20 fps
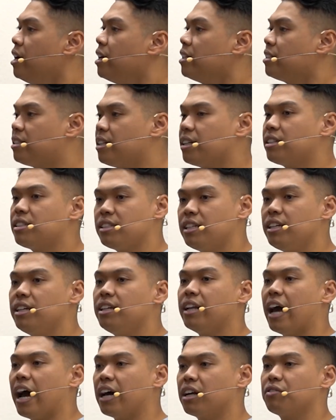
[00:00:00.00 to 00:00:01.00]

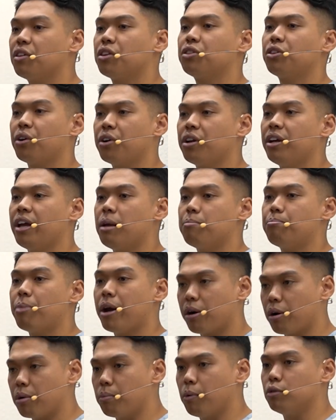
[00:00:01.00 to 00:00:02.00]
16 out of the 38
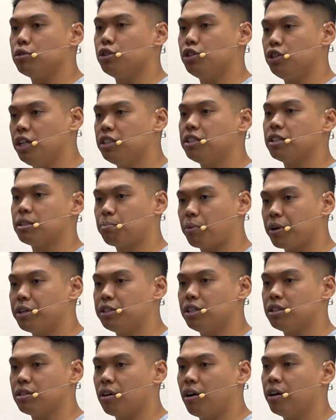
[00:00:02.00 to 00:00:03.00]
parables Jesus
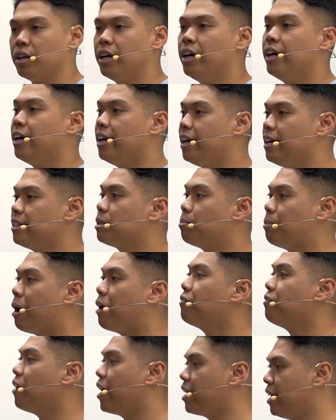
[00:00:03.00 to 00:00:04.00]
preaches on is
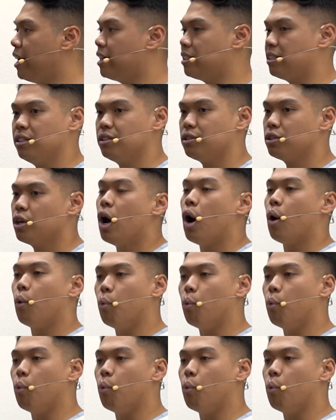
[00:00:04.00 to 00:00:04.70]
about finances.